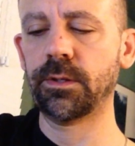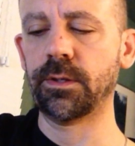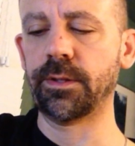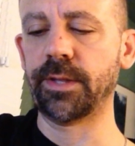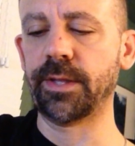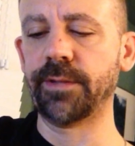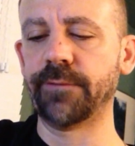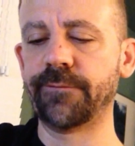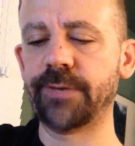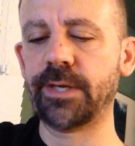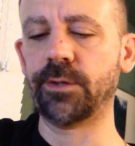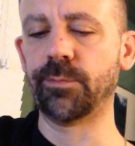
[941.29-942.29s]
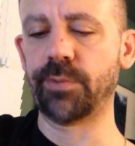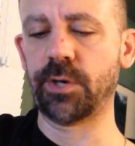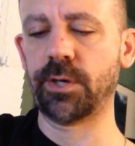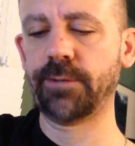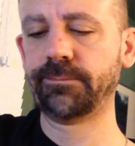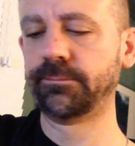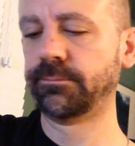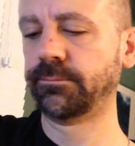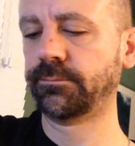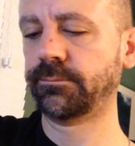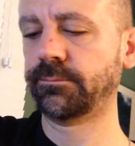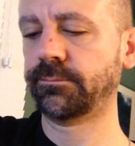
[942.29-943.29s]
And then the final bar,
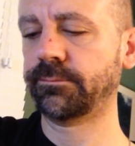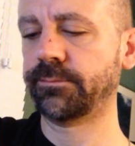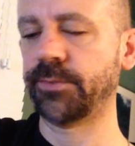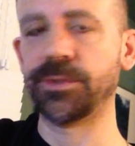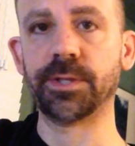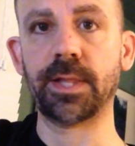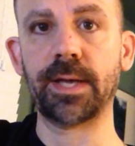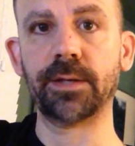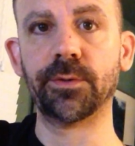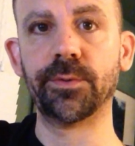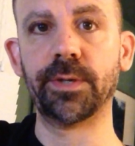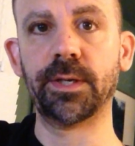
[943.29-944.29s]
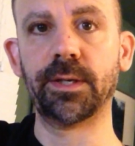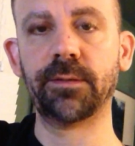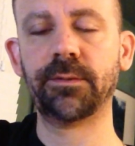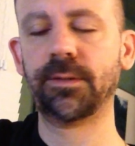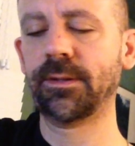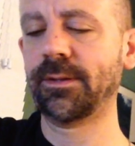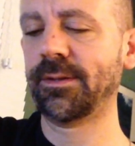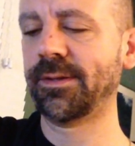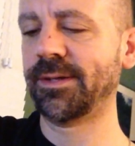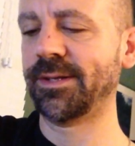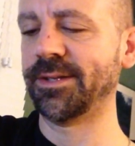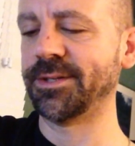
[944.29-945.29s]
there's a lot going on.
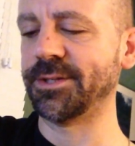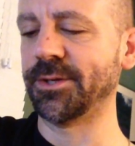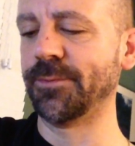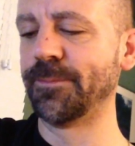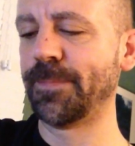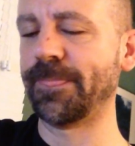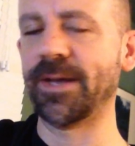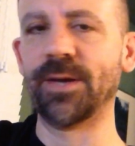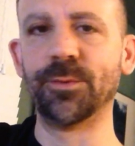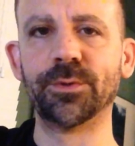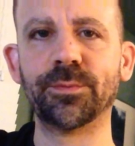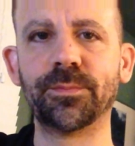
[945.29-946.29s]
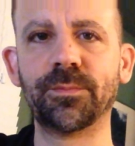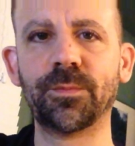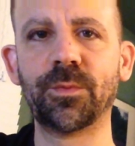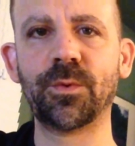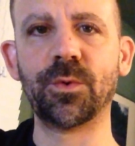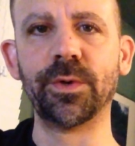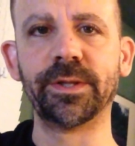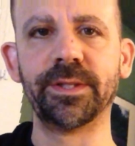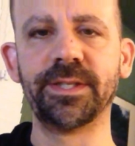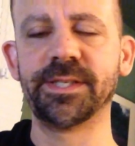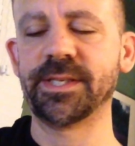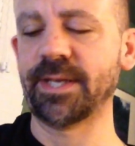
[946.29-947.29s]
So I will
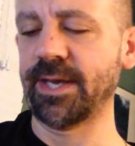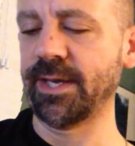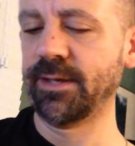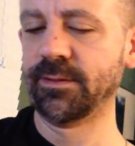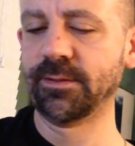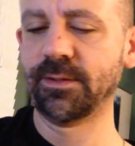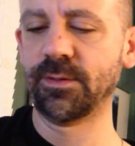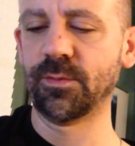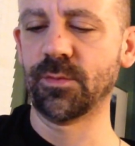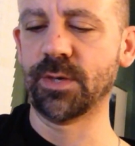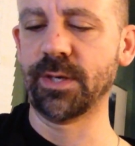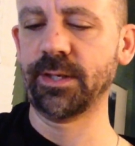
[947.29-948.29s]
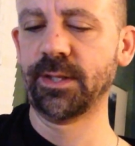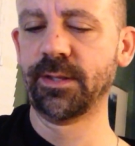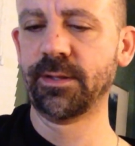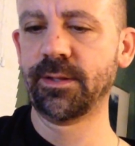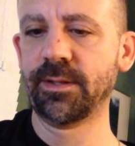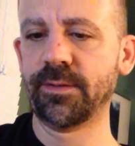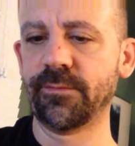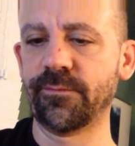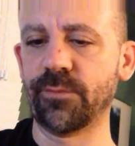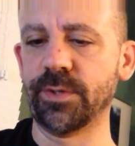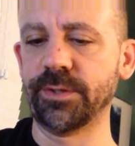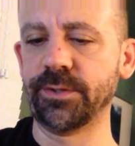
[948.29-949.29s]
quickly say what
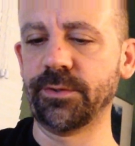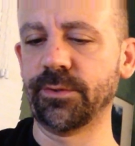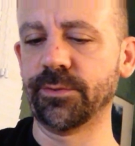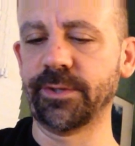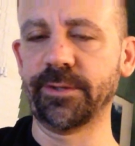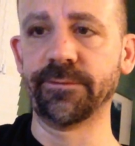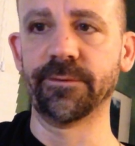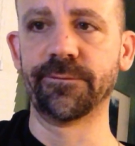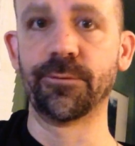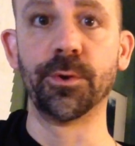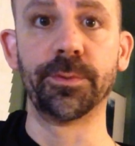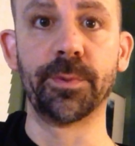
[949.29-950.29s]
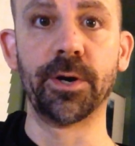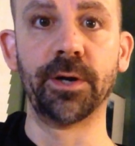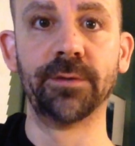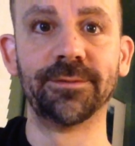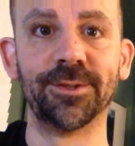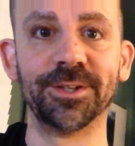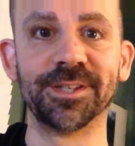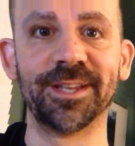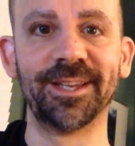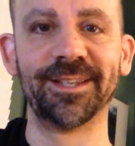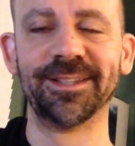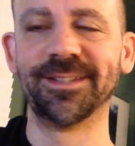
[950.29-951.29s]
1, 2, 3, the fourth bar looks
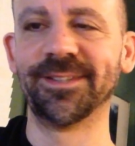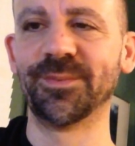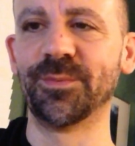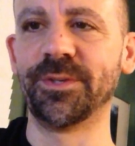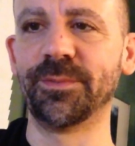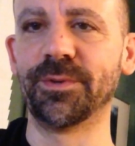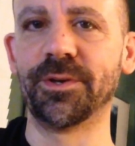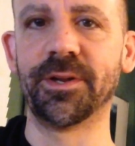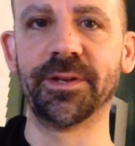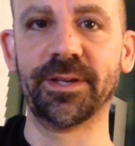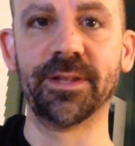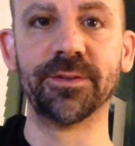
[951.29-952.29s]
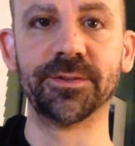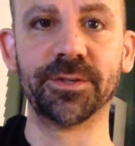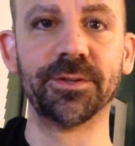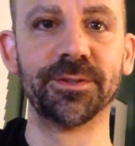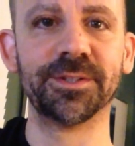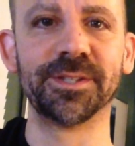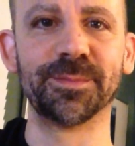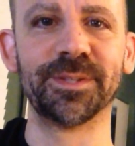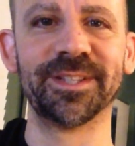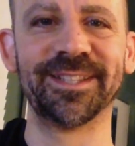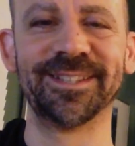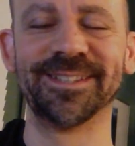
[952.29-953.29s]
like. When you put it all together, it's going to look
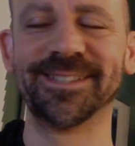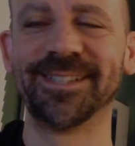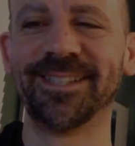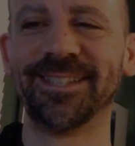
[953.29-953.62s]
something like this.